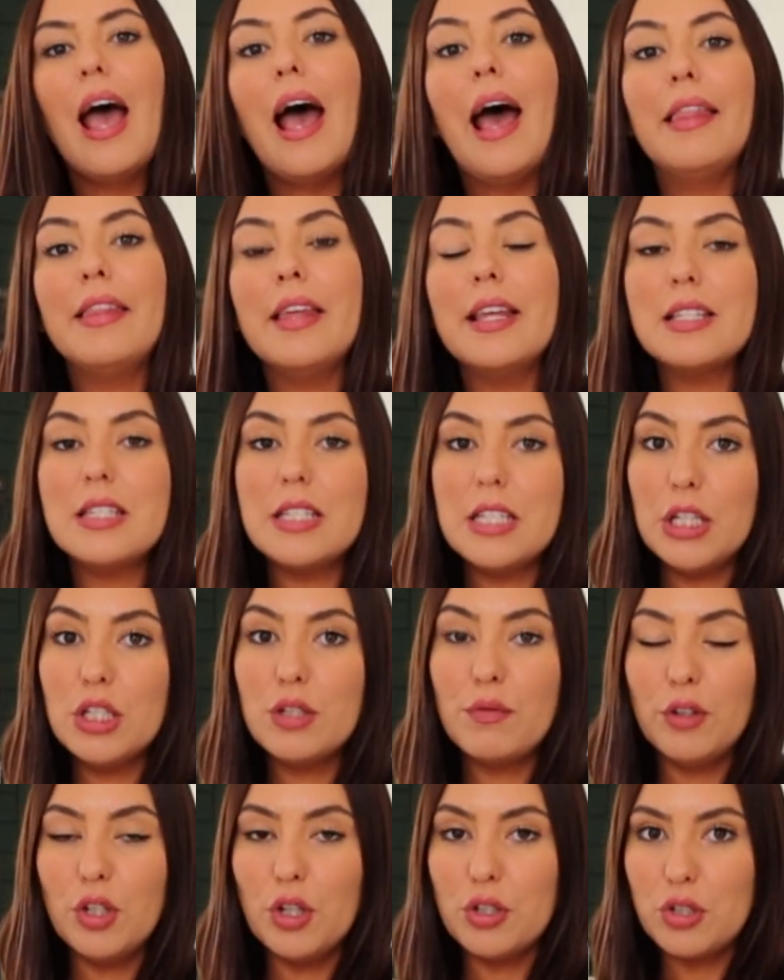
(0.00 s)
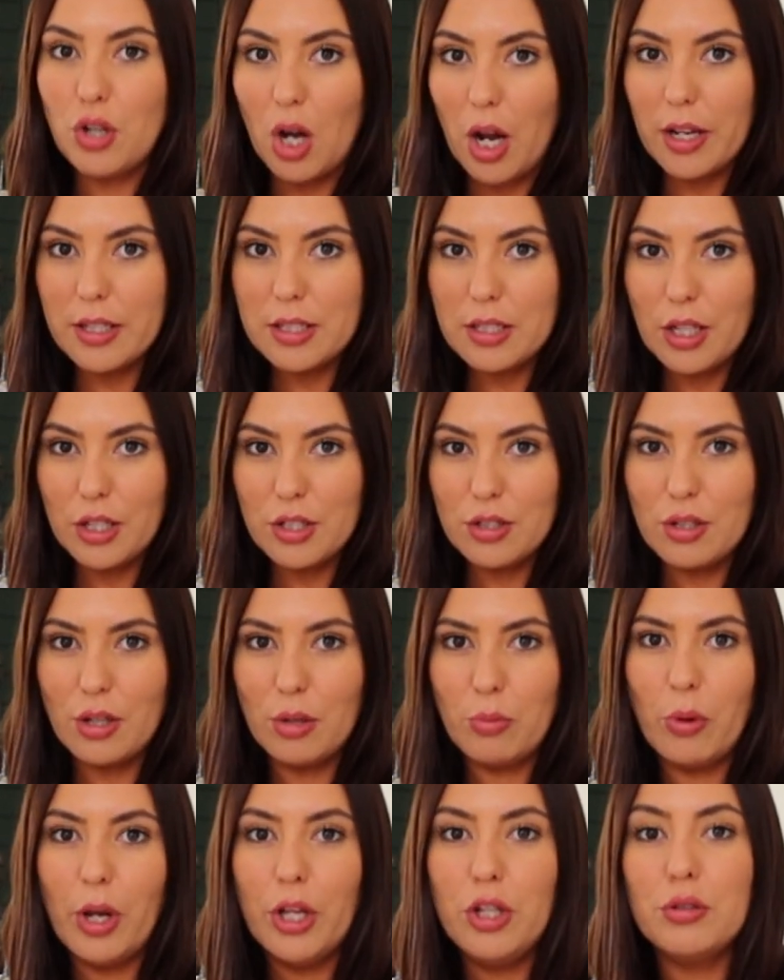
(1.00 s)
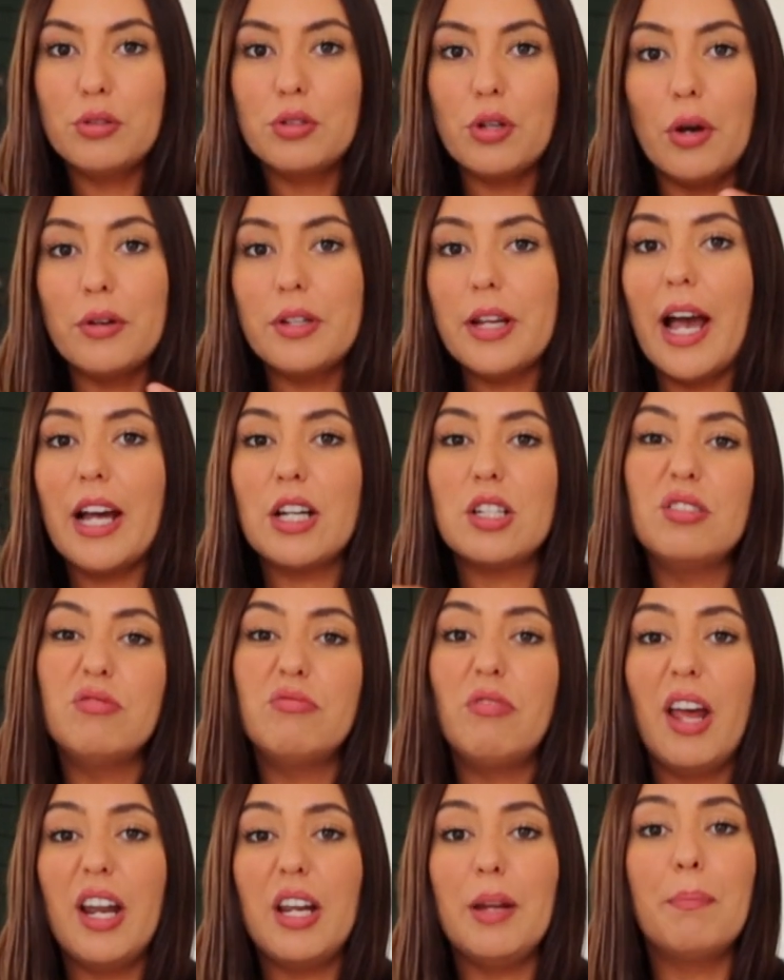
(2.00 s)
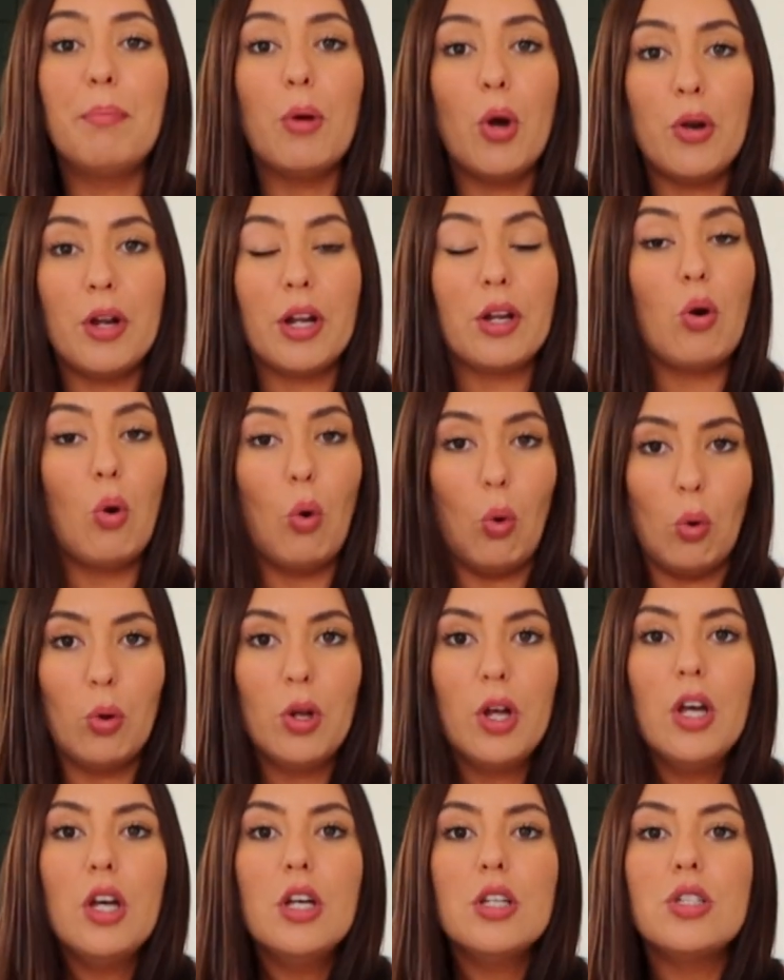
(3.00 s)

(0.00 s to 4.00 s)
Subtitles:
And then C is for your darker skin tone, where you don't actually really burn at all.